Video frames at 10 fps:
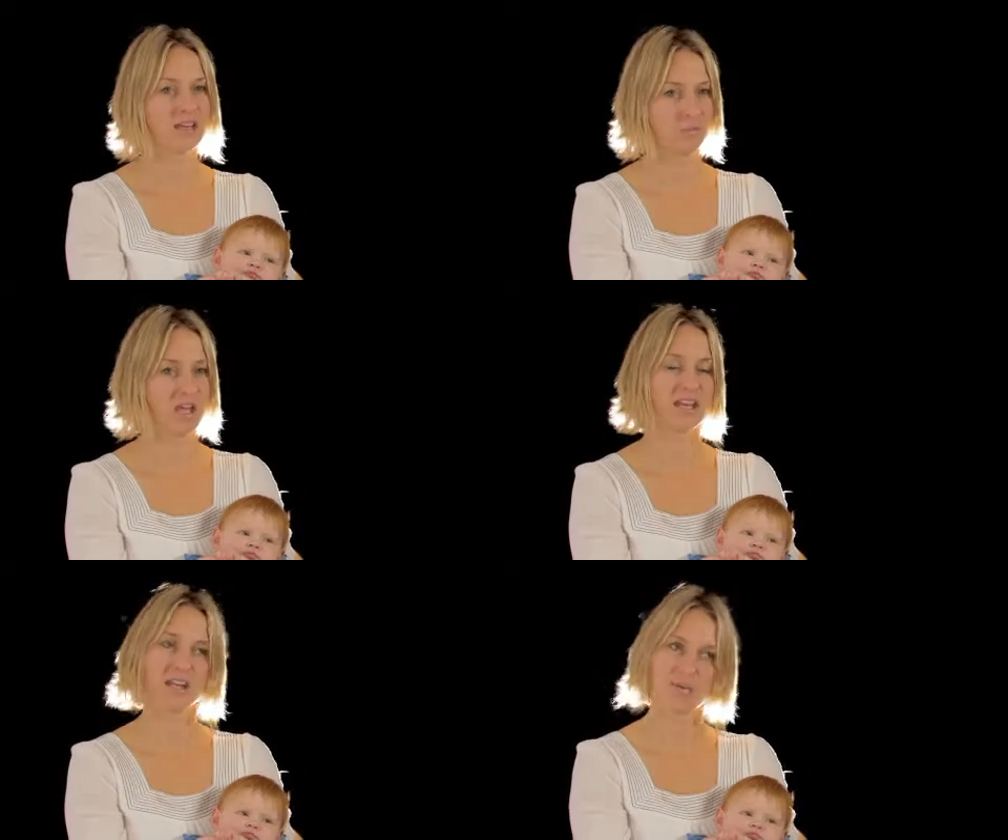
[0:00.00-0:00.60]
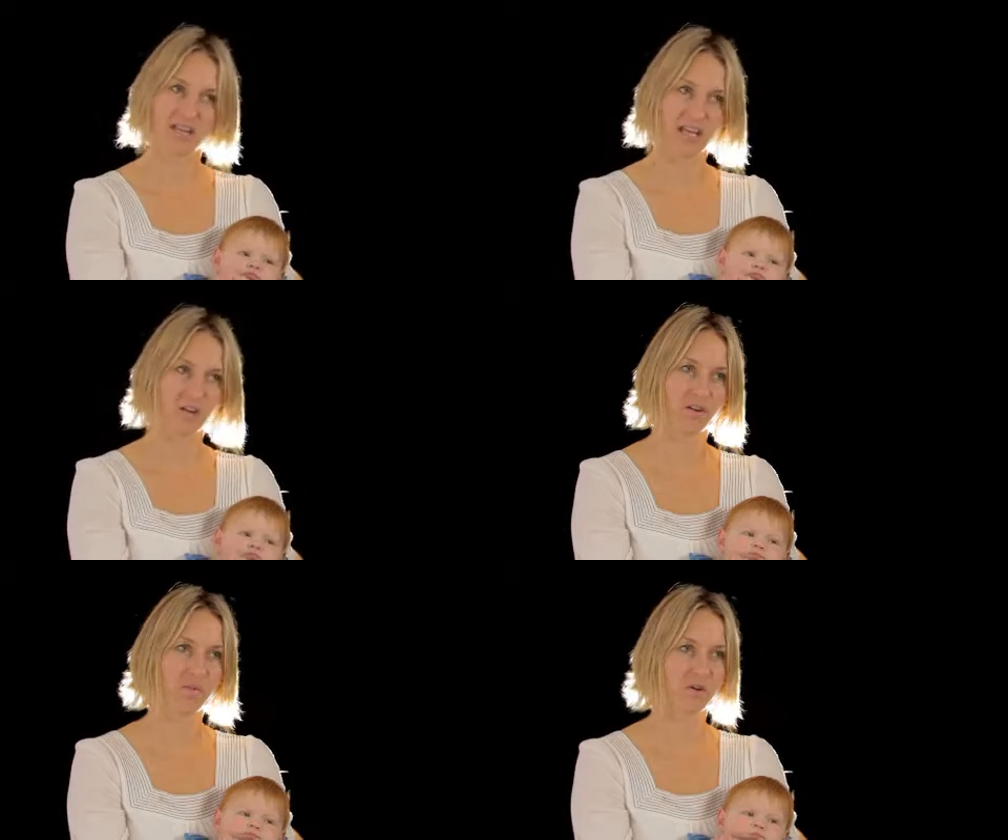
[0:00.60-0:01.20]
We ended up taking
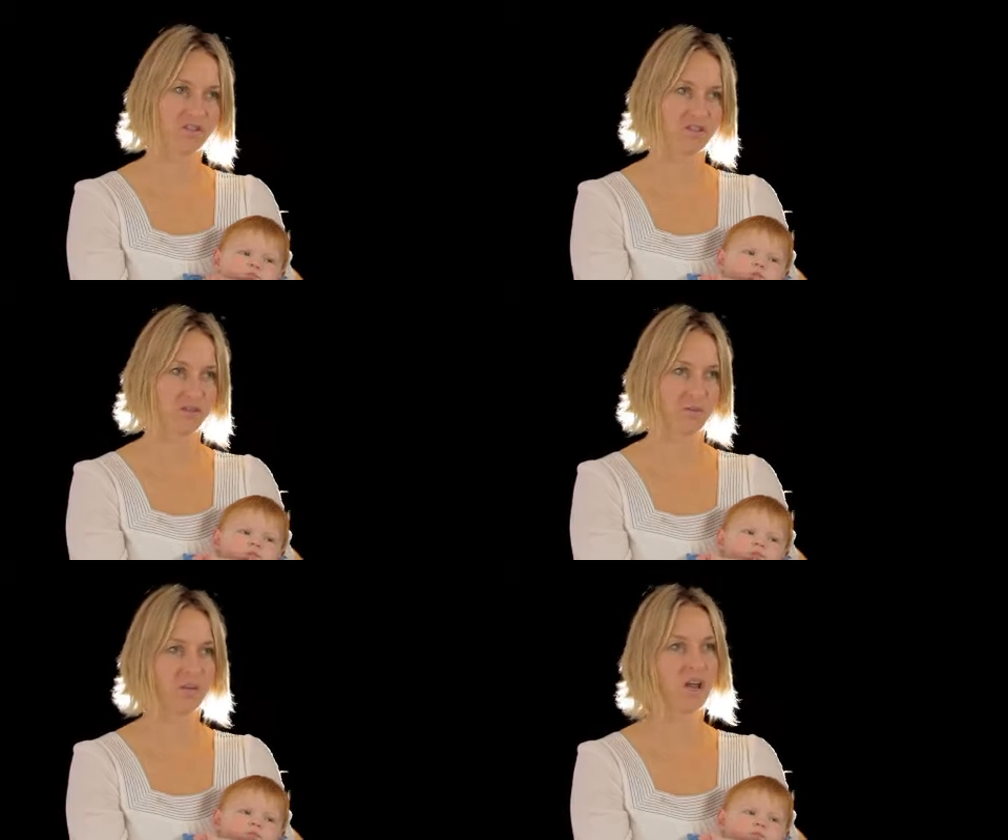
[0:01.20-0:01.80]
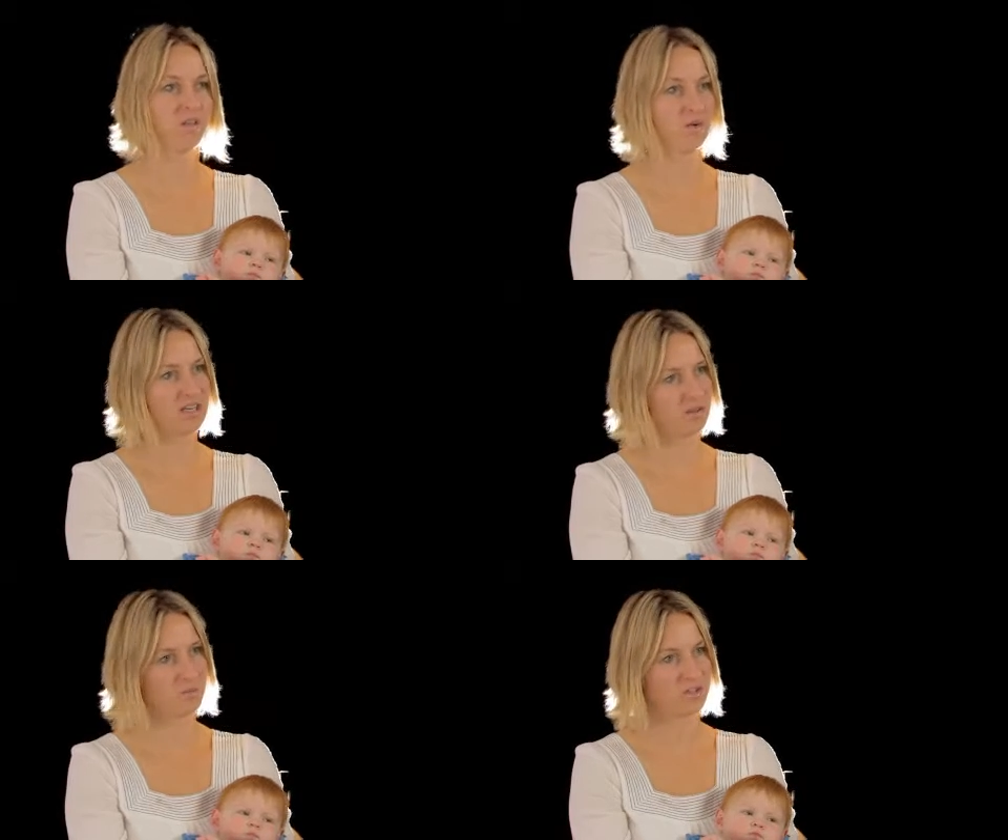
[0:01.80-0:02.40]
her to the emergency room, and on the way
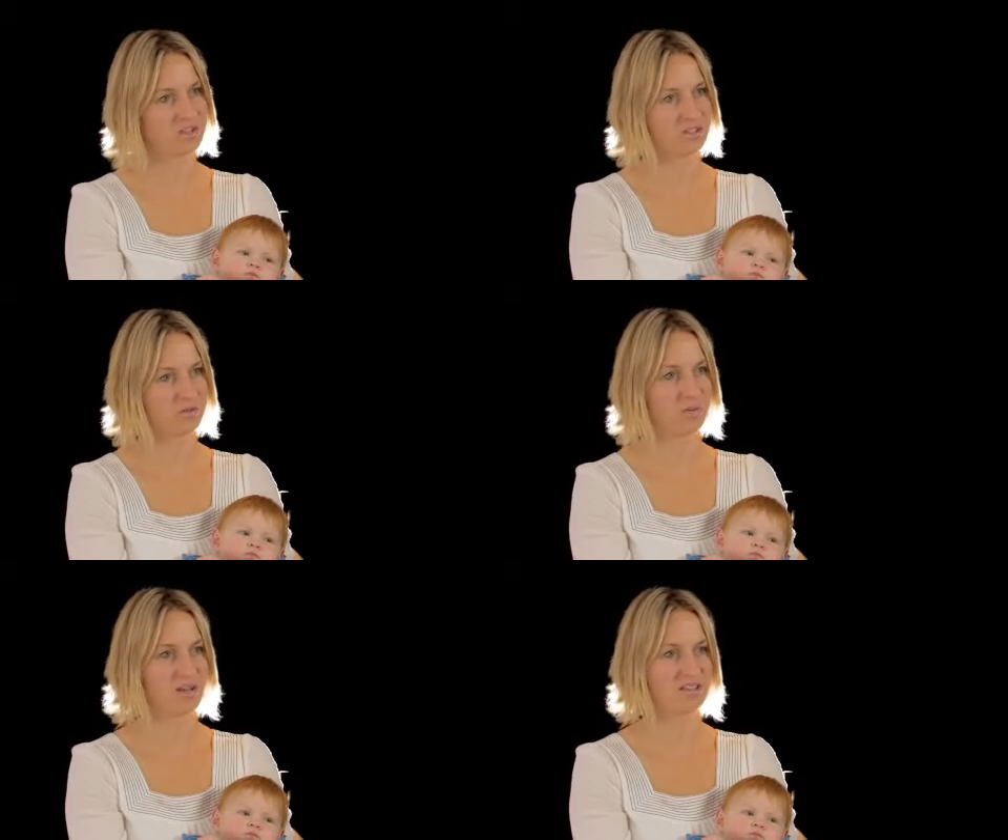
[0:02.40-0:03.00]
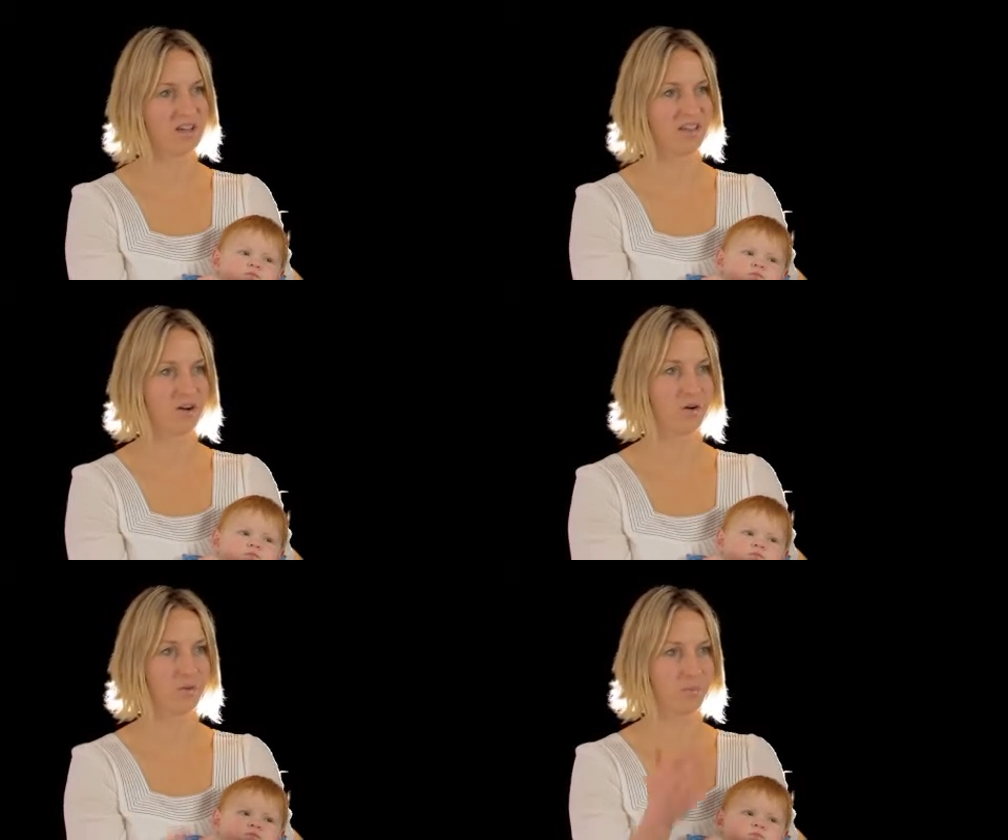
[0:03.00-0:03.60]
to the emergency room I saw that
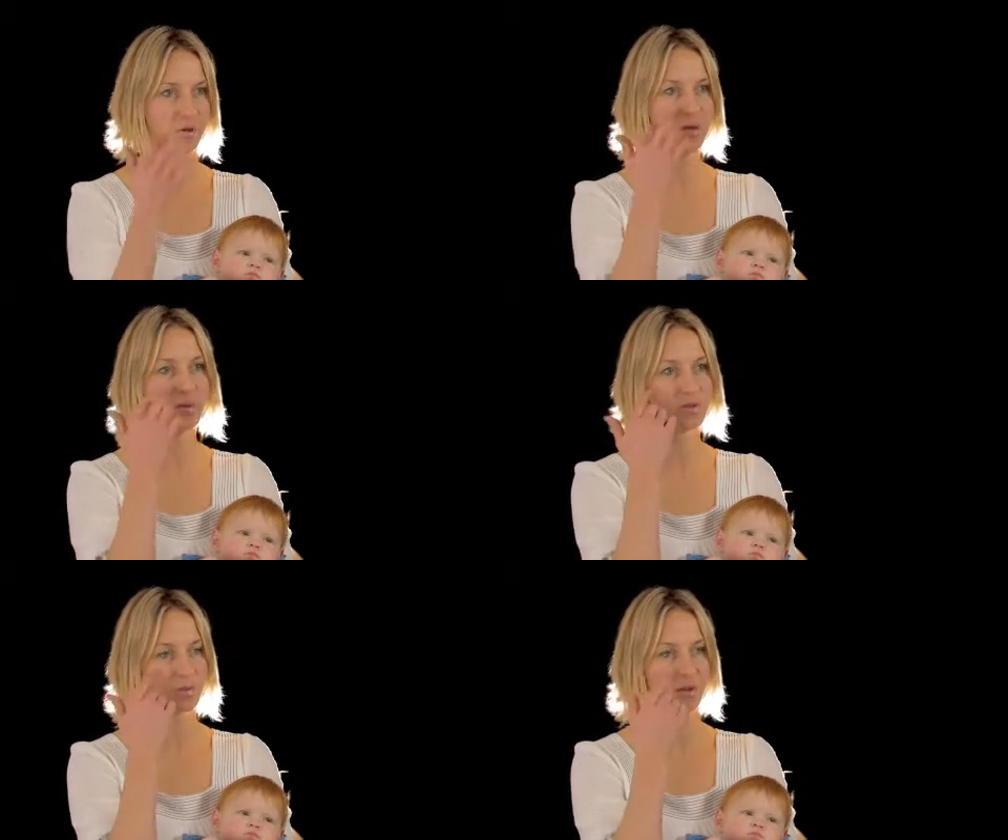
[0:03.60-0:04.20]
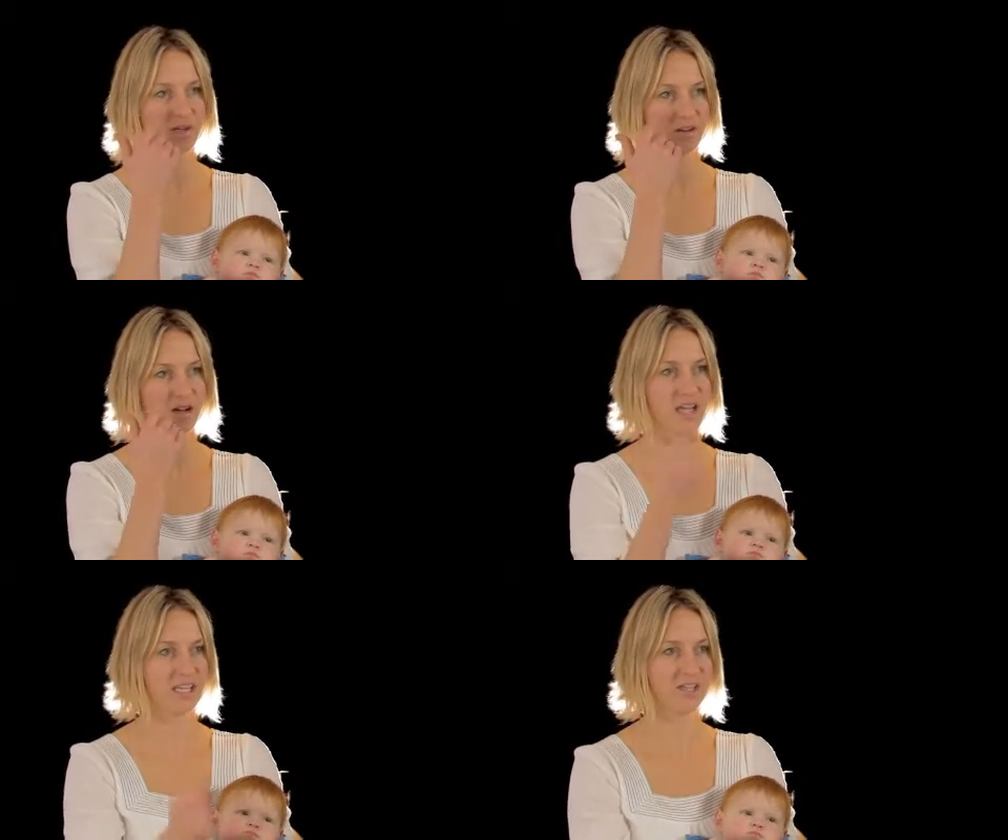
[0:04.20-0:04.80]
her pupils were
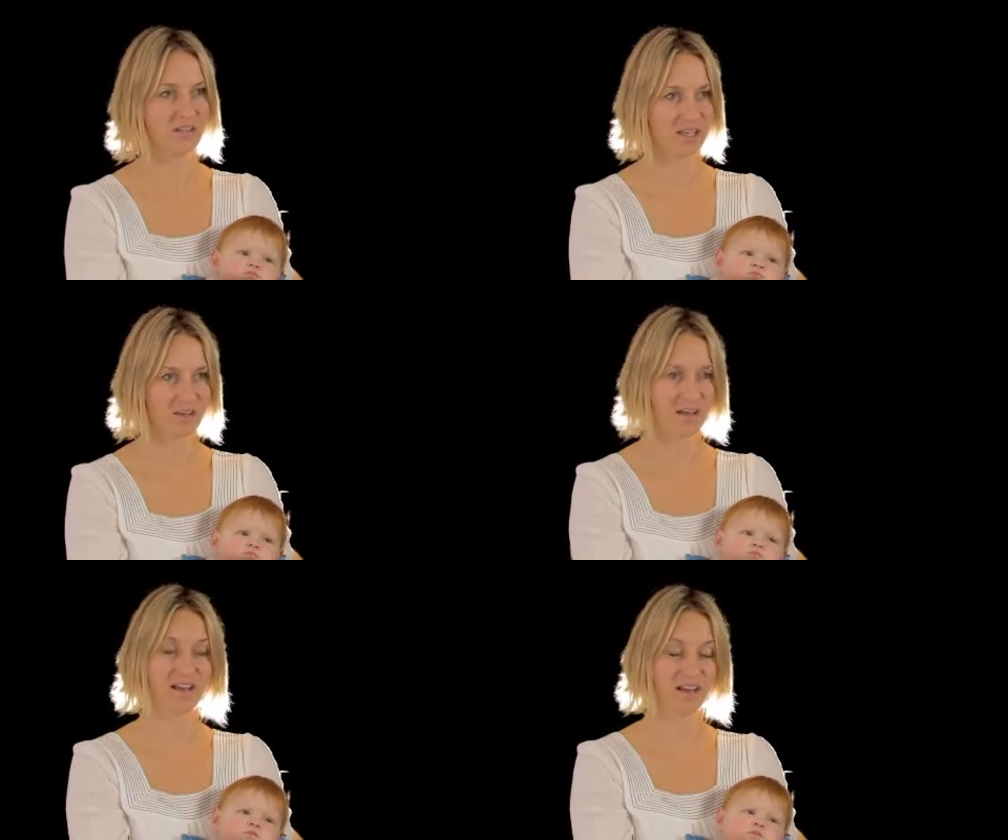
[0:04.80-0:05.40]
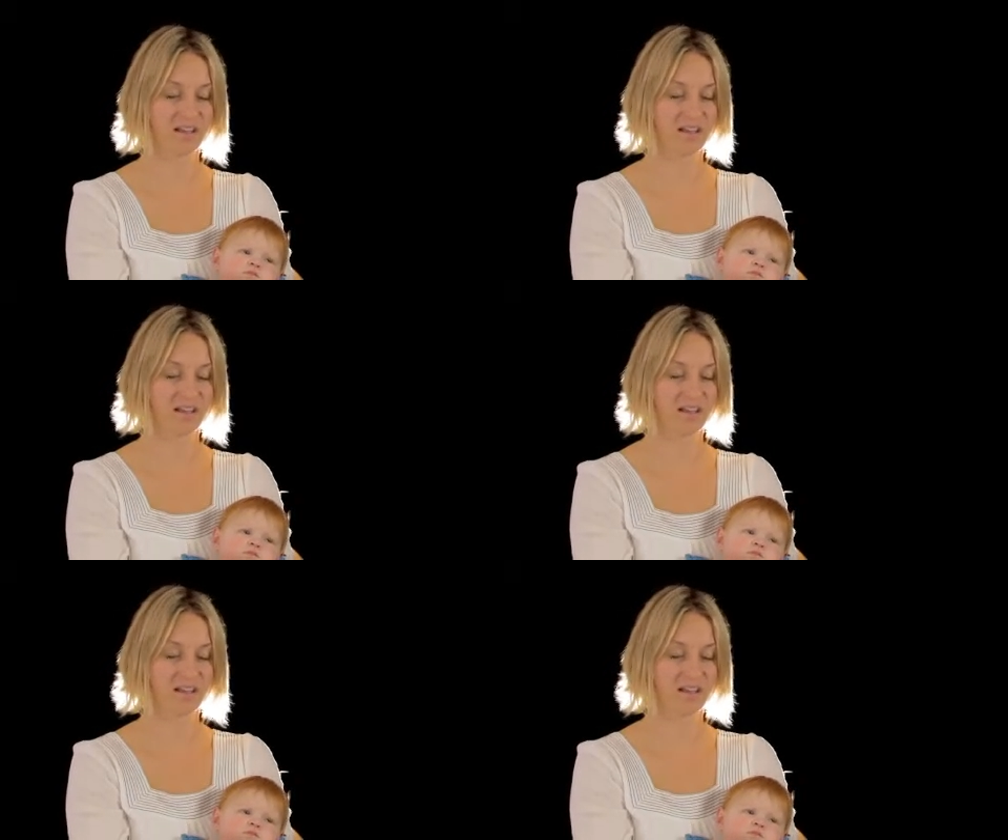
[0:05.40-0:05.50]
uneven.